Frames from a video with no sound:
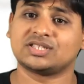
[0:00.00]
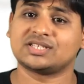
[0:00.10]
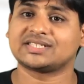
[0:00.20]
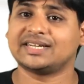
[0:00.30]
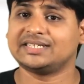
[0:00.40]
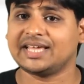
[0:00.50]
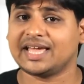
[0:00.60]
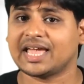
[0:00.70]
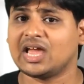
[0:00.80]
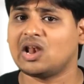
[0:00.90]
the process can
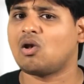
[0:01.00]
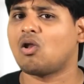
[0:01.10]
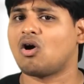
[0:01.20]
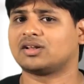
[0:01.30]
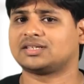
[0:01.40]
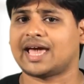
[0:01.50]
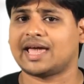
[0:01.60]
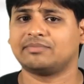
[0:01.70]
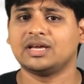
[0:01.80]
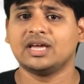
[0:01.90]
take a long
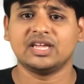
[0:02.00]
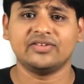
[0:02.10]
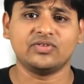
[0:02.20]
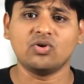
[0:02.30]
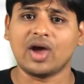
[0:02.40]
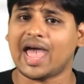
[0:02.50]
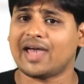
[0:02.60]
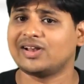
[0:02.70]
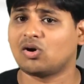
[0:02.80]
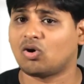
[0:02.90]
time if you
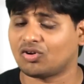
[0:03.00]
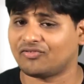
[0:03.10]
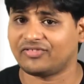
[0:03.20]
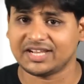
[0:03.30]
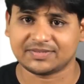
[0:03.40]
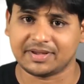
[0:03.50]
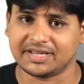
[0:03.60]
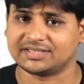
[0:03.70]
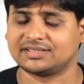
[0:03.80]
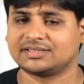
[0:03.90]
have a lot of free
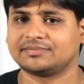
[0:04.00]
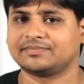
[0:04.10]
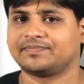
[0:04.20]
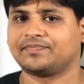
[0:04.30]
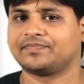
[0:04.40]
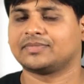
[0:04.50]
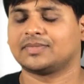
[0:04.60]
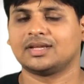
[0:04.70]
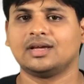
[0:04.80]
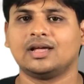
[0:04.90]
space.
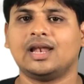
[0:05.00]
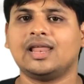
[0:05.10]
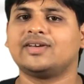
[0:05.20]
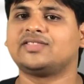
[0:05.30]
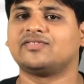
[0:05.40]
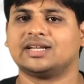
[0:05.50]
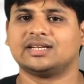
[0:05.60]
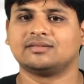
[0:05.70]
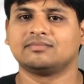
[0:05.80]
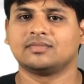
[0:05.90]
11th
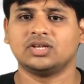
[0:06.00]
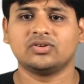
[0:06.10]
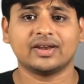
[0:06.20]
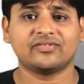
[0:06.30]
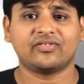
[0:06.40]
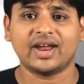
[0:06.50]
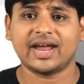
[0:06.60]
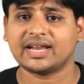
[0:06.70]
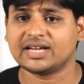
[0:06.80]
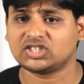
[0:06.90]
one, you can
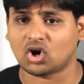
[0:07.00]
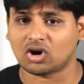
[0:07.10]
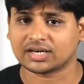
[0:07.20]
create a